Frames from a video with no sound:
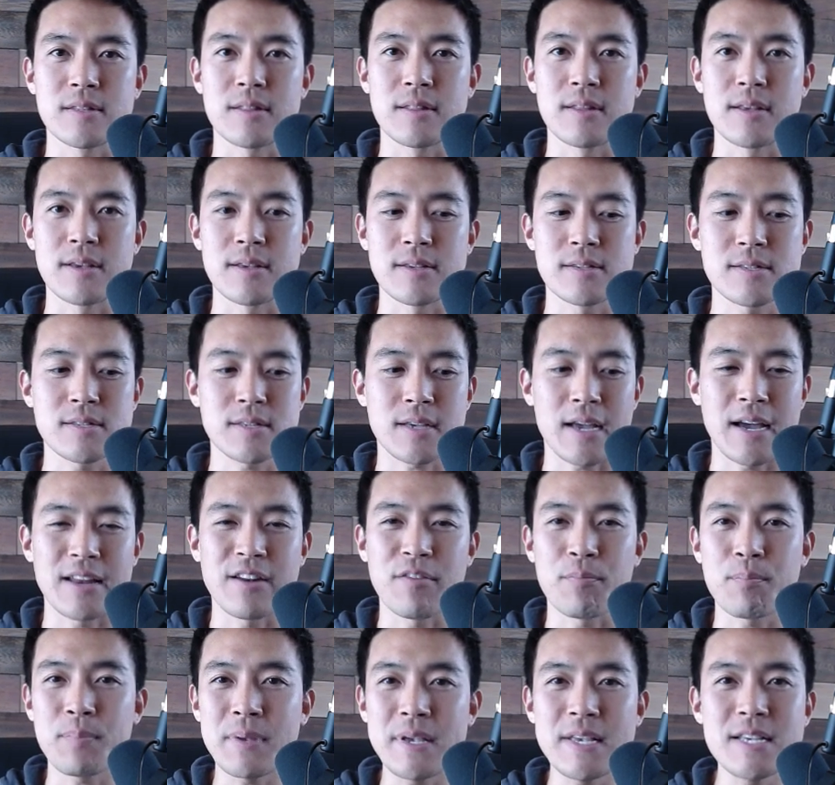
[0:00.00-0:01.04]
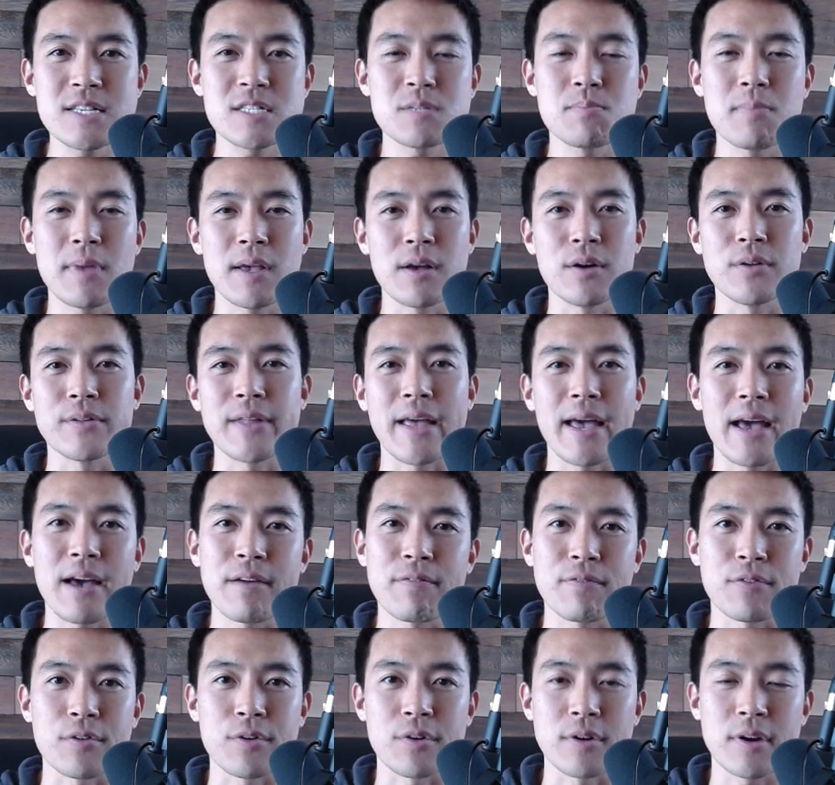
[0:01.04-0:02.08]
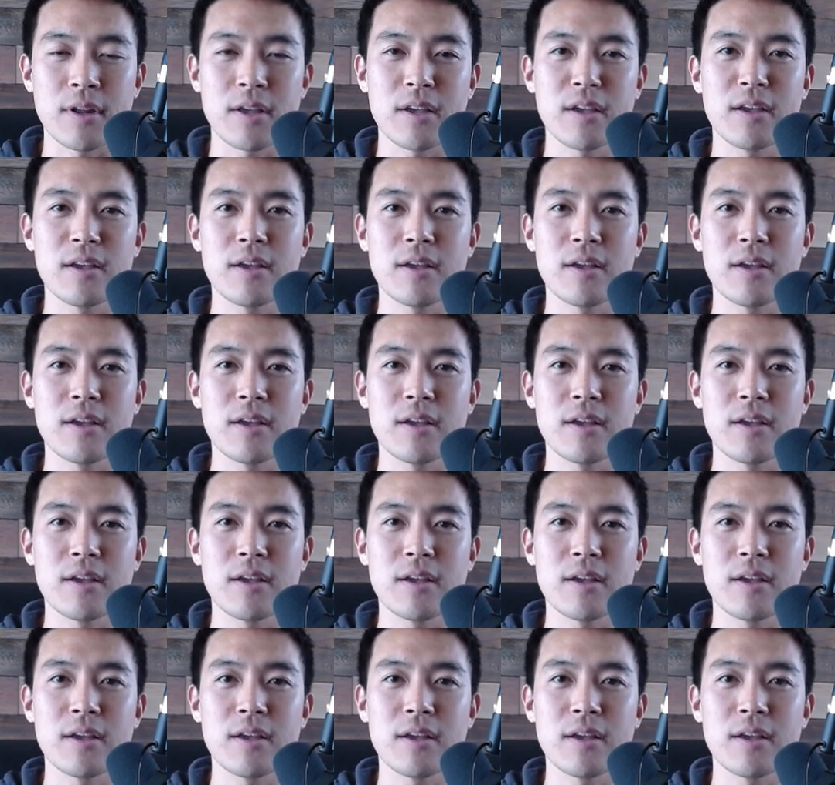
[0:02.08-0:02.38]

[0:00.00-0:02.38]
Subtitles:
this kind of piecemealed effort